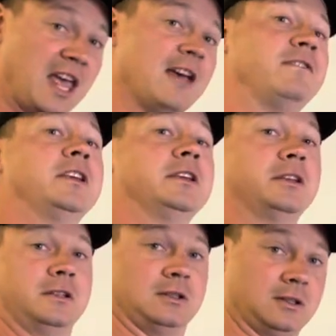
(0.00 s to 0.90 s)
heavy.
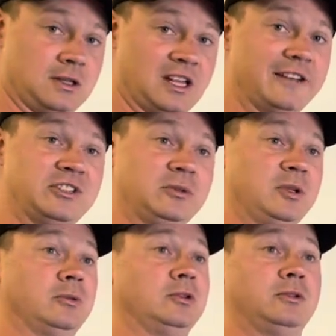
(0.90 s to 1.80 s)
I've seen
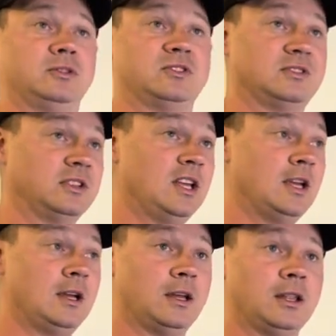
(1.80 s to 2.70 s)
people use
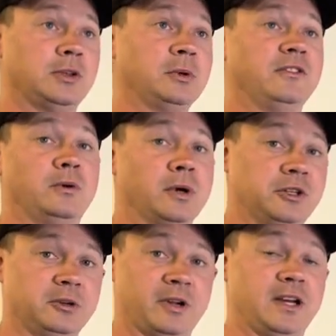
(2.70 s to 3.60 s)
three,
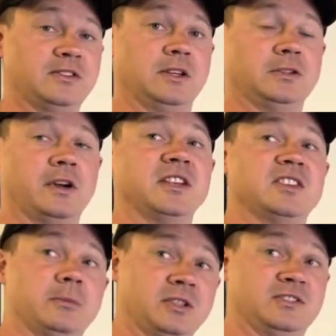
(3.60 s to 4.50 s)
400 pounds on
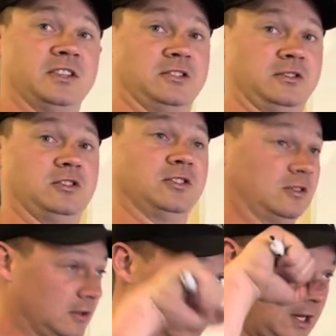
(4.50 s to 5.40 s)
tricep extensions.
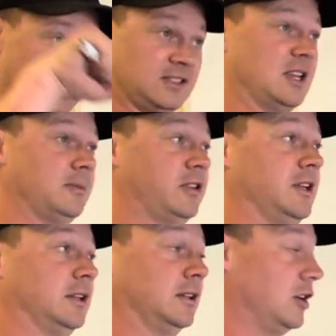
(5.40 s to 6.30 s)
Just same thing,
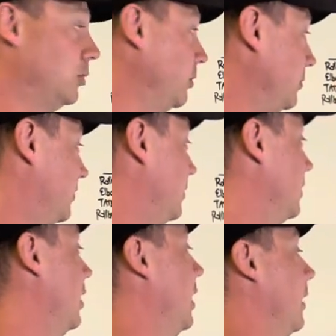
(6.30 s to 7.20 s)
elbows
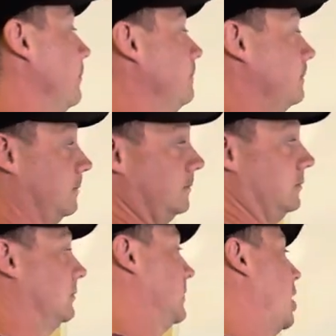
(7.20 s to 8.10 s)
uh,
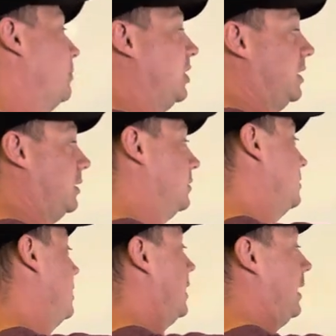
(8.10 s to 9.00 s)
up and in,
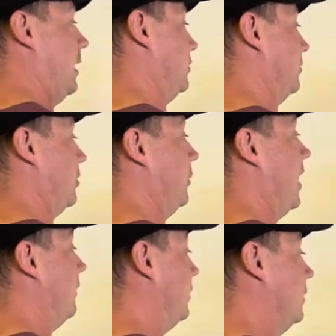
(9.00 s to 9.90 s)
and just go
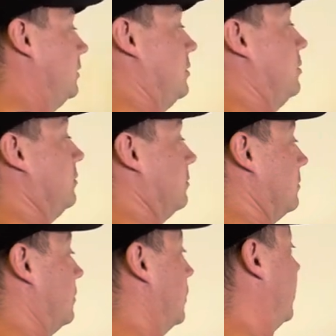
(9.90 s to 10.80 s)
heavy.
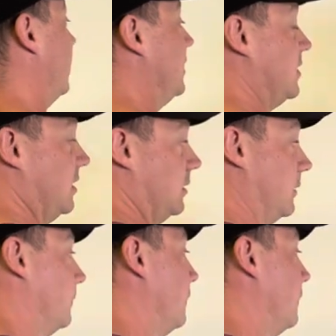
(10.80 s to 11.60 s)
Work these into